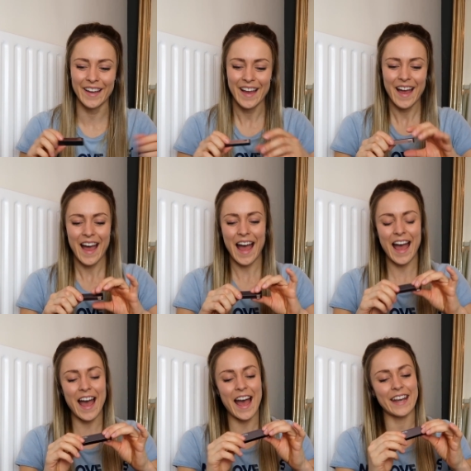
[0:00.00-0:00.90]
uh,
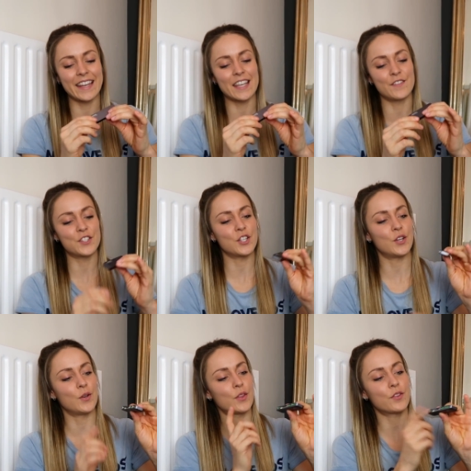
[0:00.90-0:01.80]
and it gives
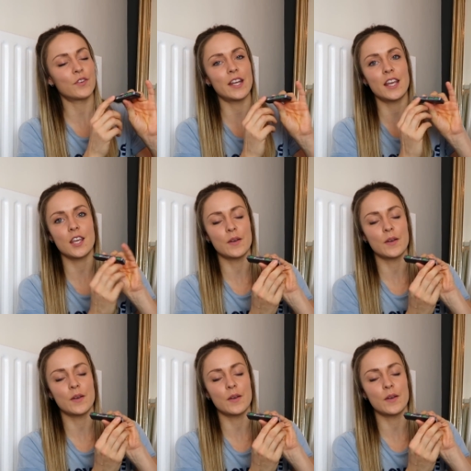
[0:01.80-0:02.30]
you three